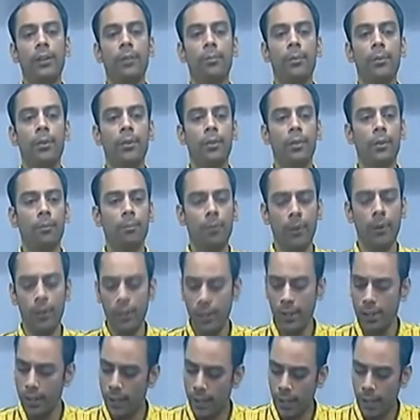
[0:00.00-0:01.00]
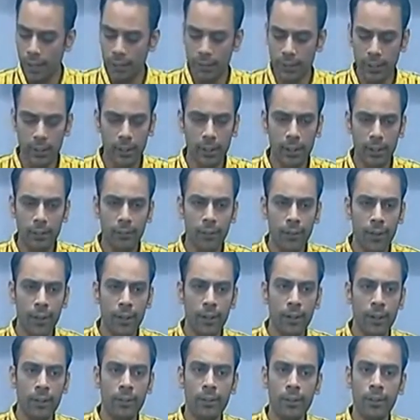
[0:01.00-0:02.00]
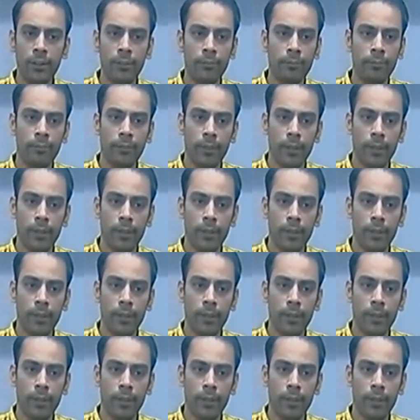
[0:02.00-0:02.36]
depute somebody. I said, definitely, sir.